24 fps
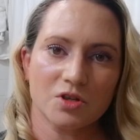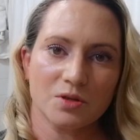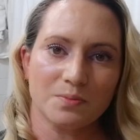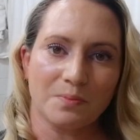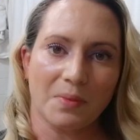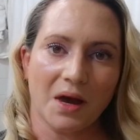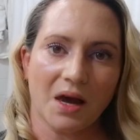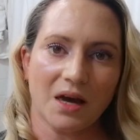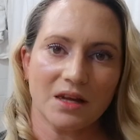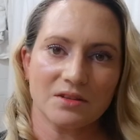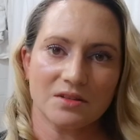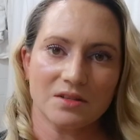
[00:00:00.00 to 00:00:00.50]

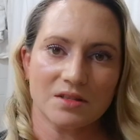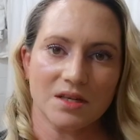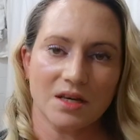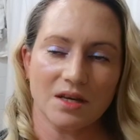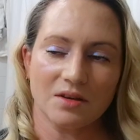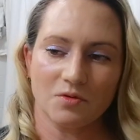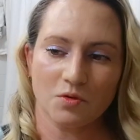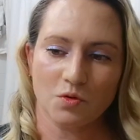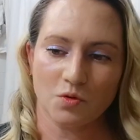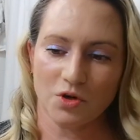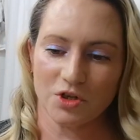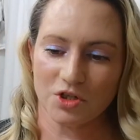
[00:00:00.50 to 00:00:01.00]
Spot
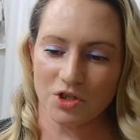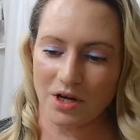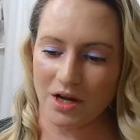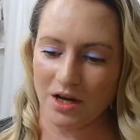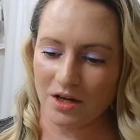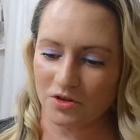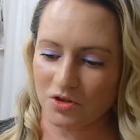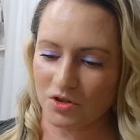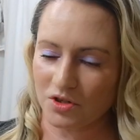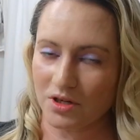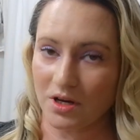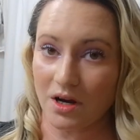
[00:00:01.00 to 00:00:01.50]
Saver, which
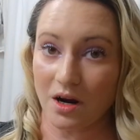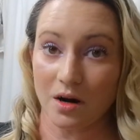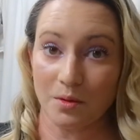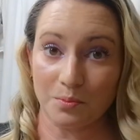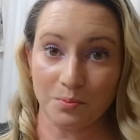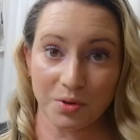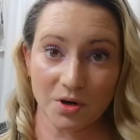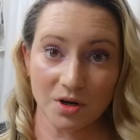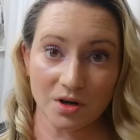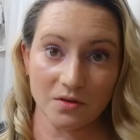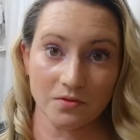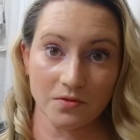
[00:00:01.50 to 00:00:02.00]
actually are
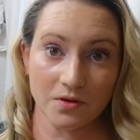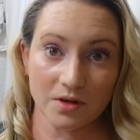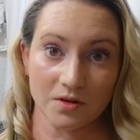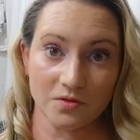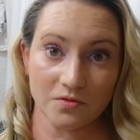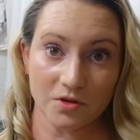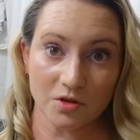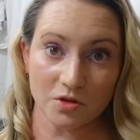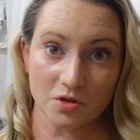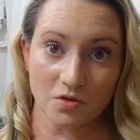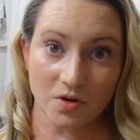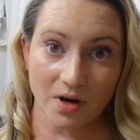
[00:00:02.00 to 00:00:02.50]
perfect
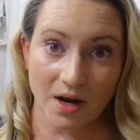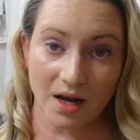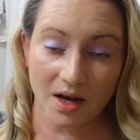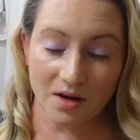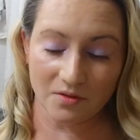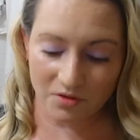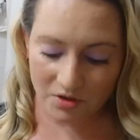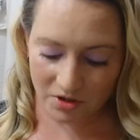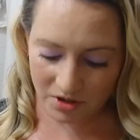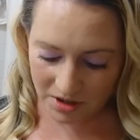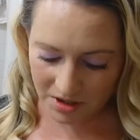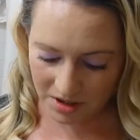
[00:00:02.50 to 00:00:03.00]
for
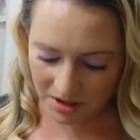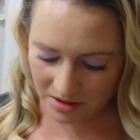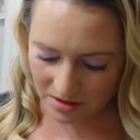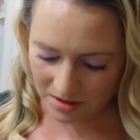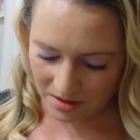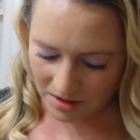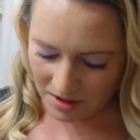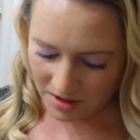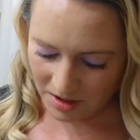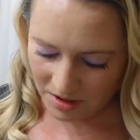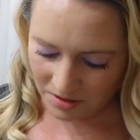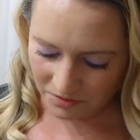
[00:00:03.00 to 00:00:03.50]
traveling.
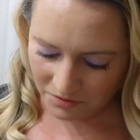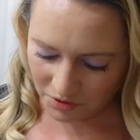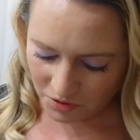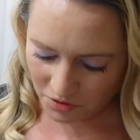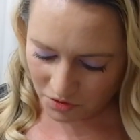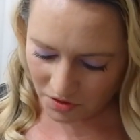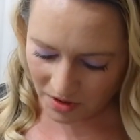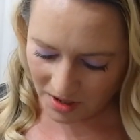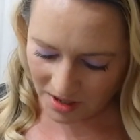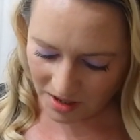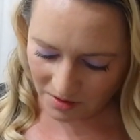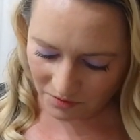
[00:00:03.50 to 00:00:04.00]
If you
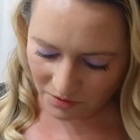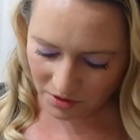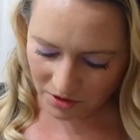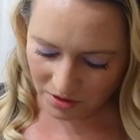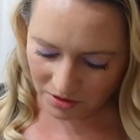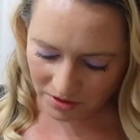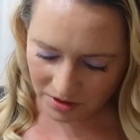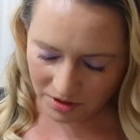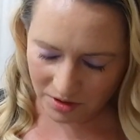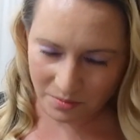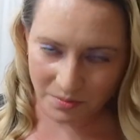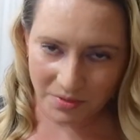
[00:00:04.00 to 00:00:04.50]
travel a
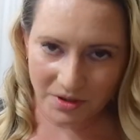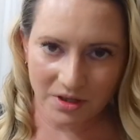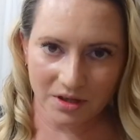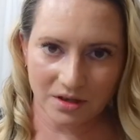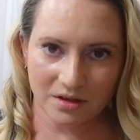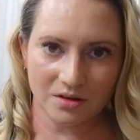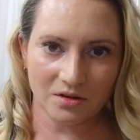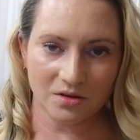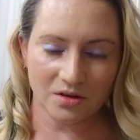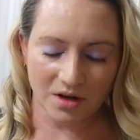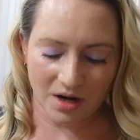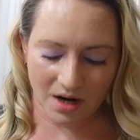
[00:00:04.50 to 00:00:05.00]
little
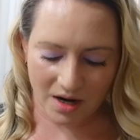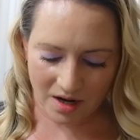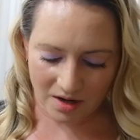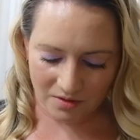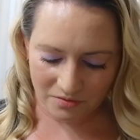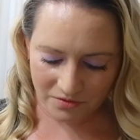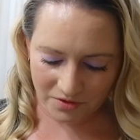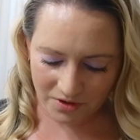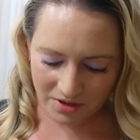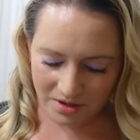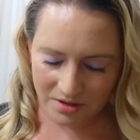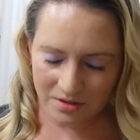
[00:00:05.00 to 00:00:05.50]
bit or
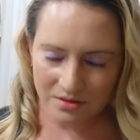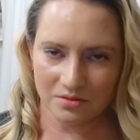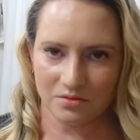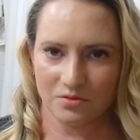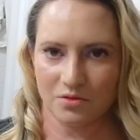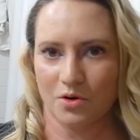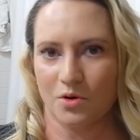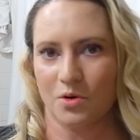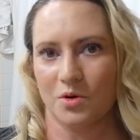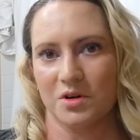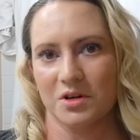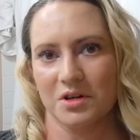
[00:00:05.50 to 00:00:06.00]
often
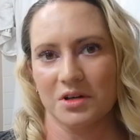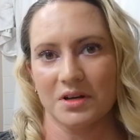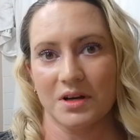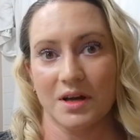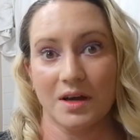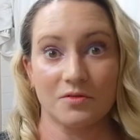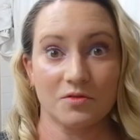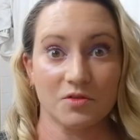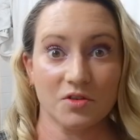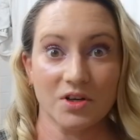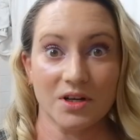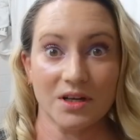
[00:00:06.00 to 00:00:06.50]
or
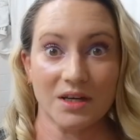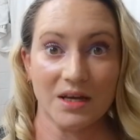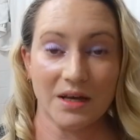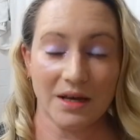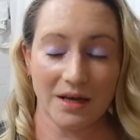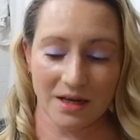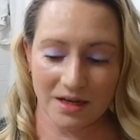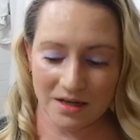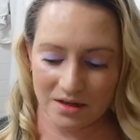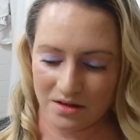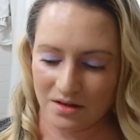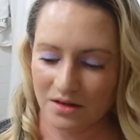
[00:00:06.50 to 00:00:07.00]
ever
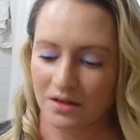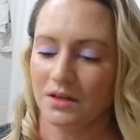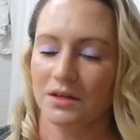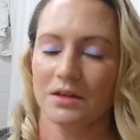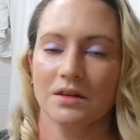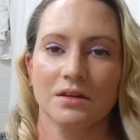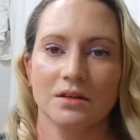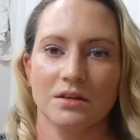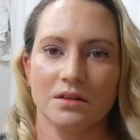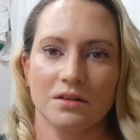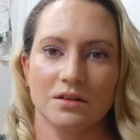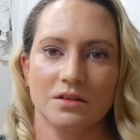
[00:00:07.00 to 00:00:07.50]
again,
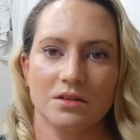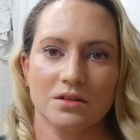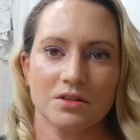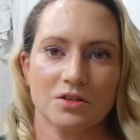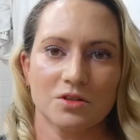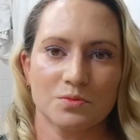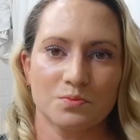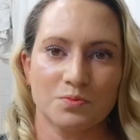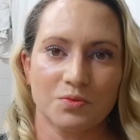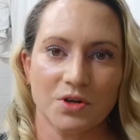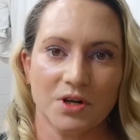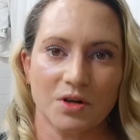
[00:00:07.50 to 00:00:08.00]
you can
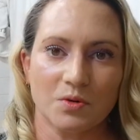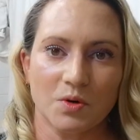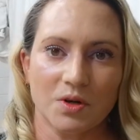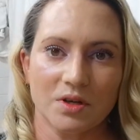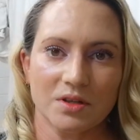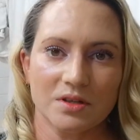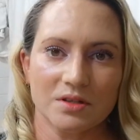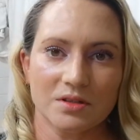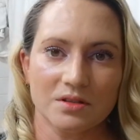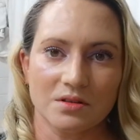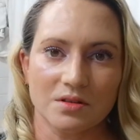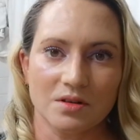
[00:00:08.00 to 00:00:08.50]
just bring one of
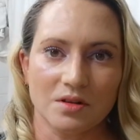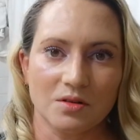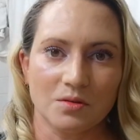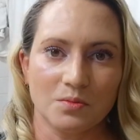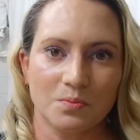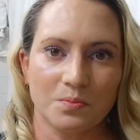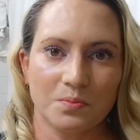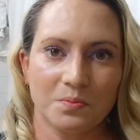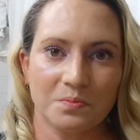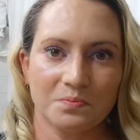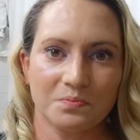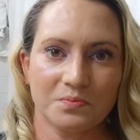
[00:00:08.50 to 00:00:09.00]
these
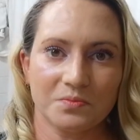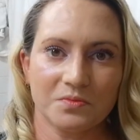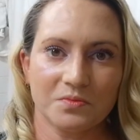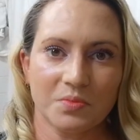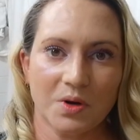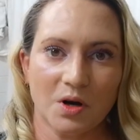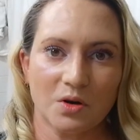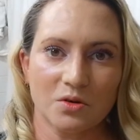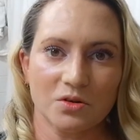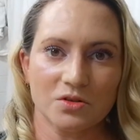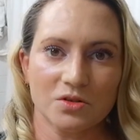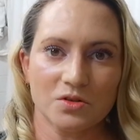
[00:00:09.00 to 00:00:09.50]
little
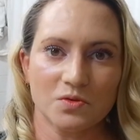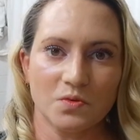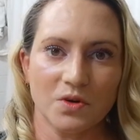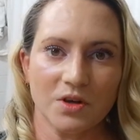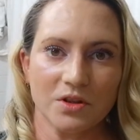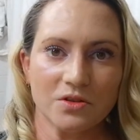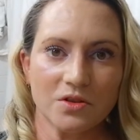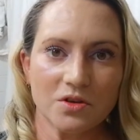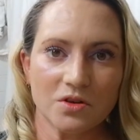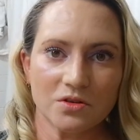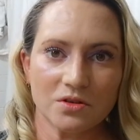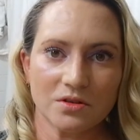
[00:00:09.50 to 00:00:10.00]
powders
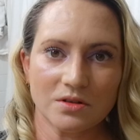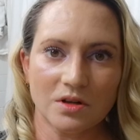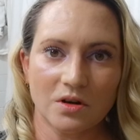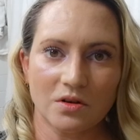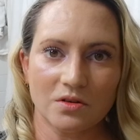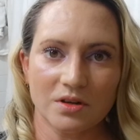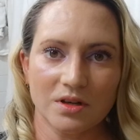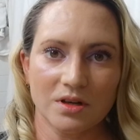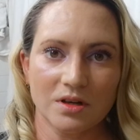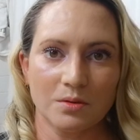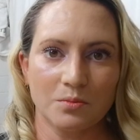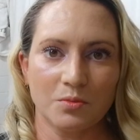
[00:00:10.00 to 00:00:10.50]
with you and you
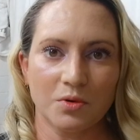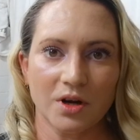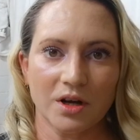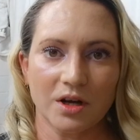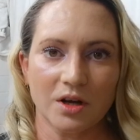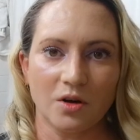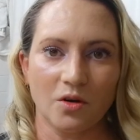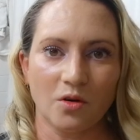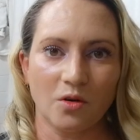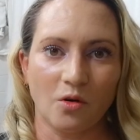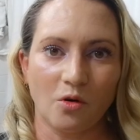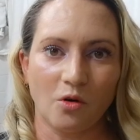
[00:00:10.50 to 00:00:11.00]
don't need to bring
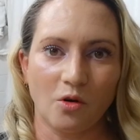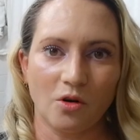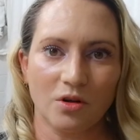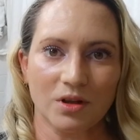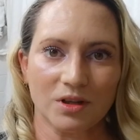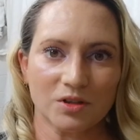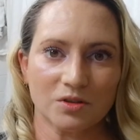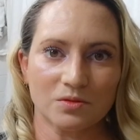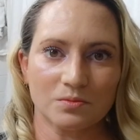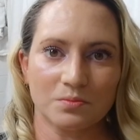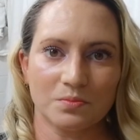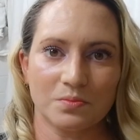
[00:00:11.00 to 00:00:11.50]
a
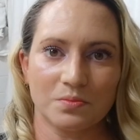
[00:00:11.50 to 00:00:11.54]
whole